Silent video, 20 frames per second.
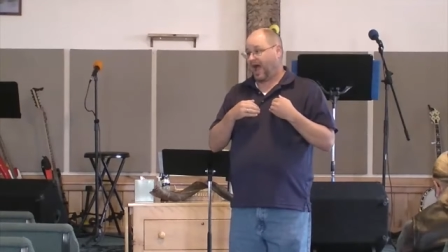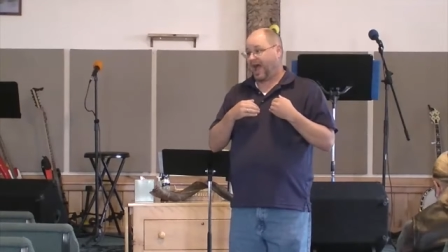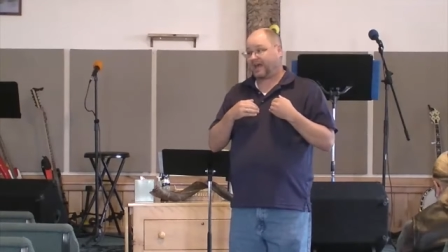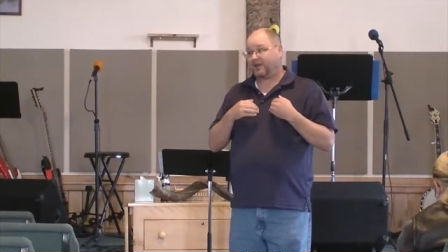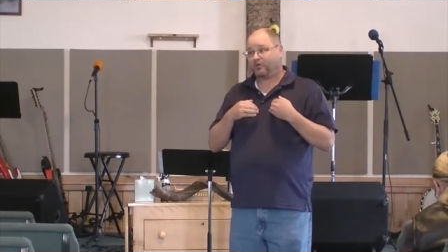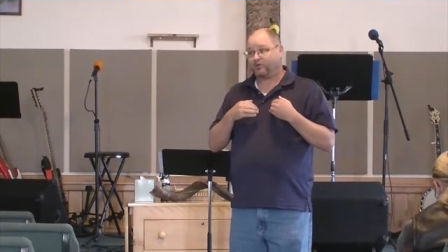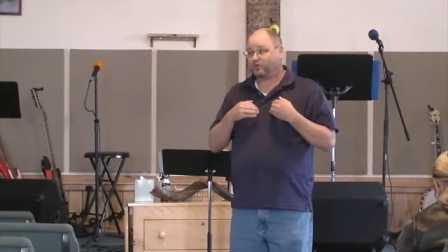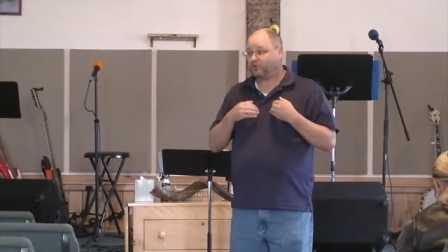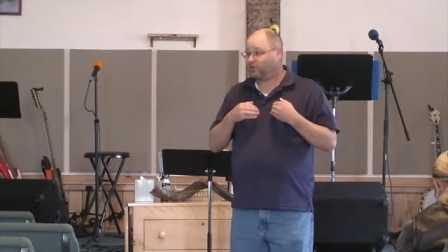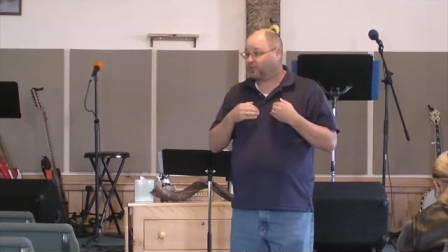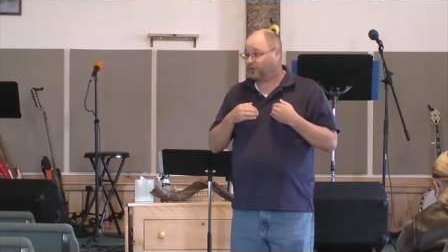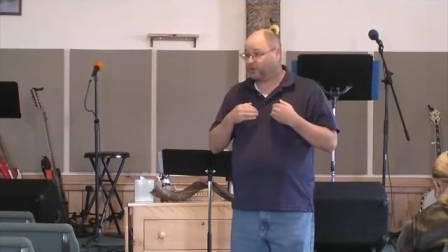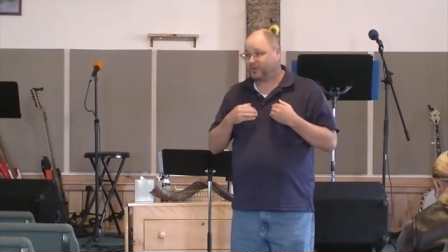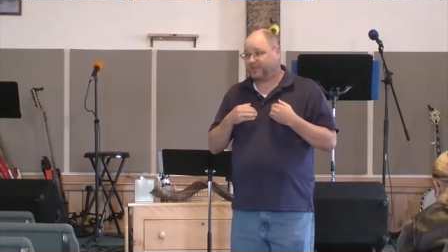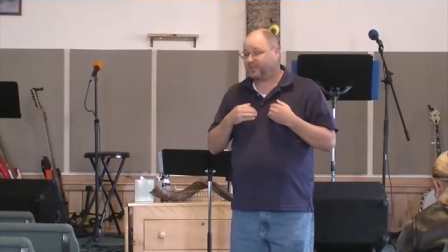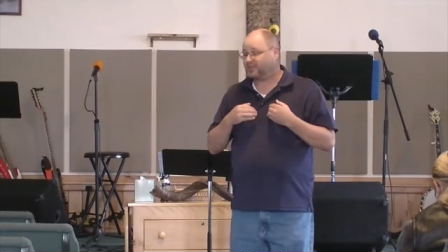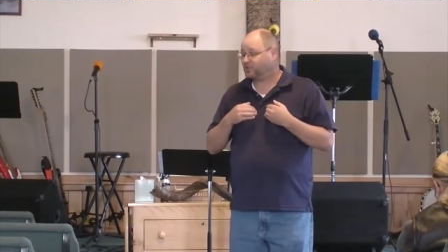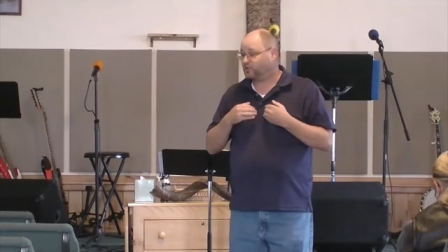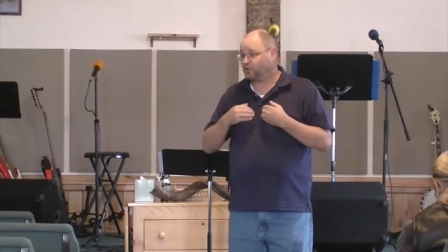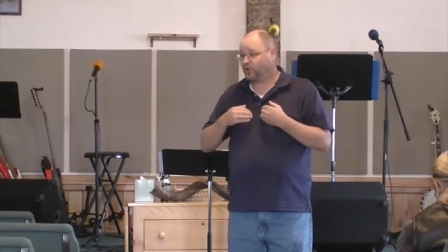I don't know that
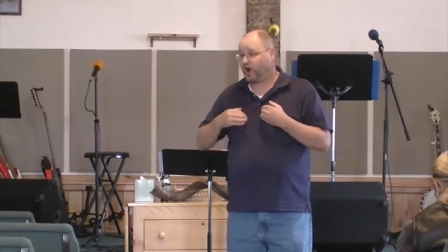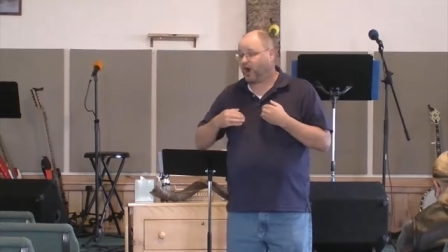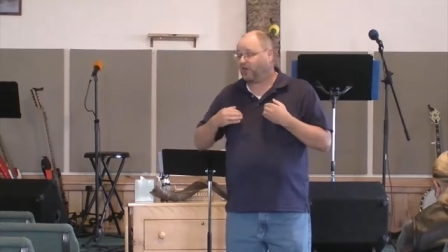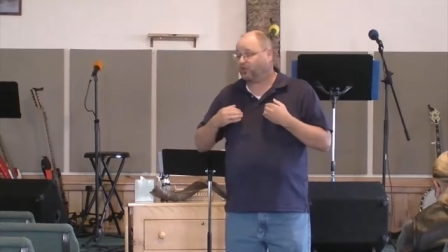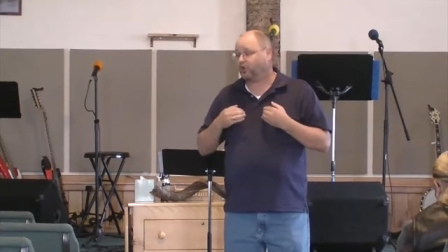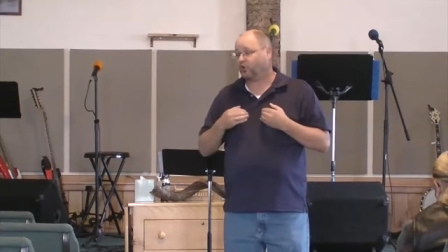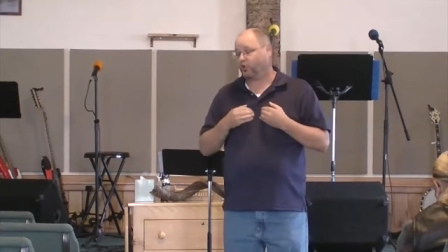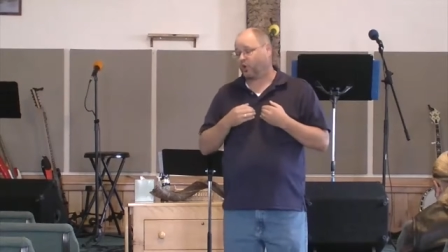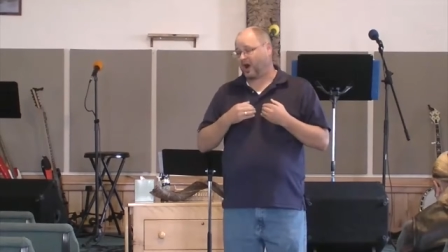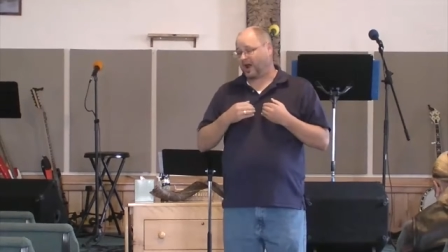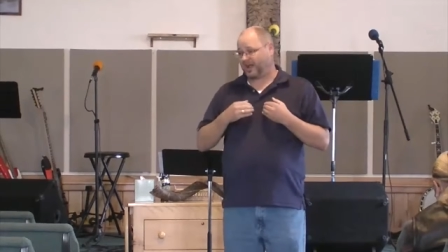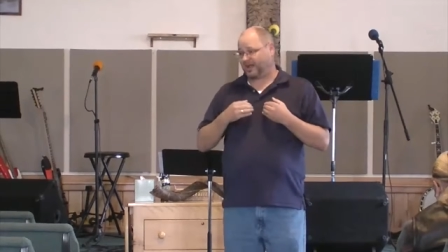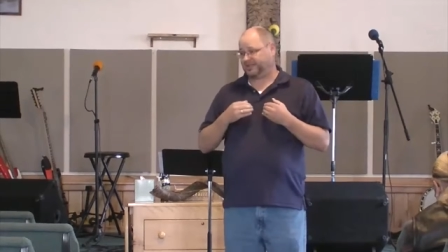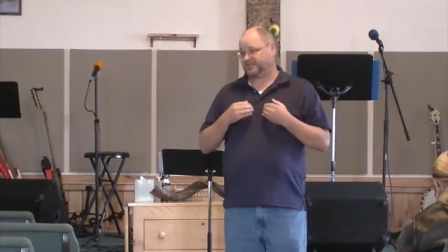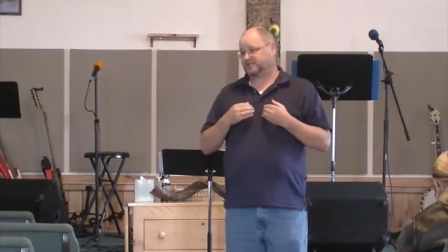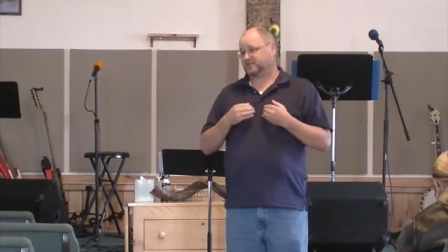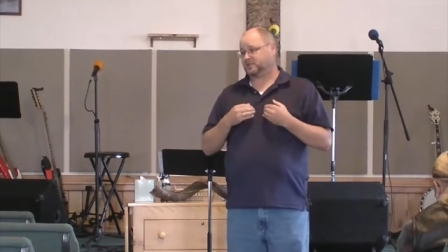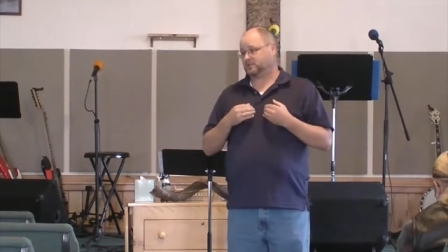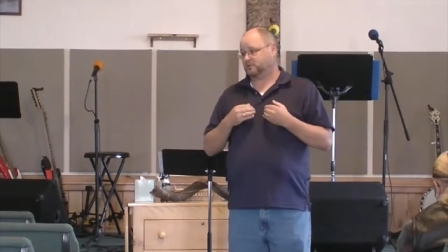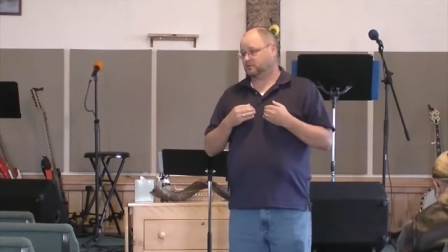we can do
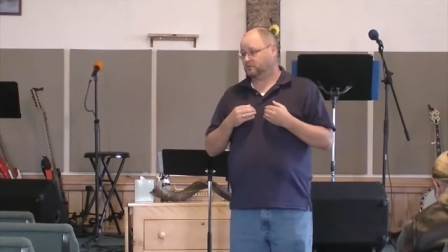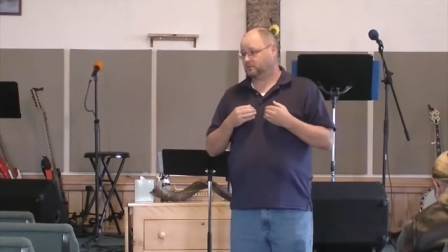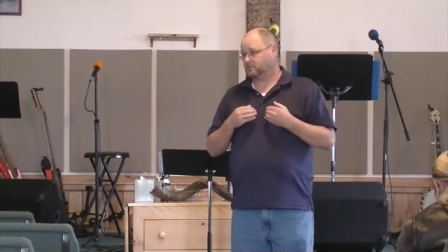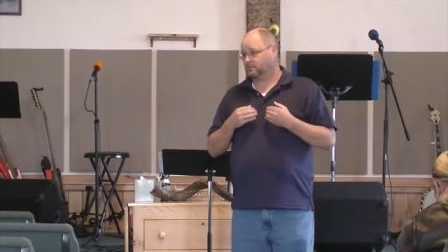otherwise.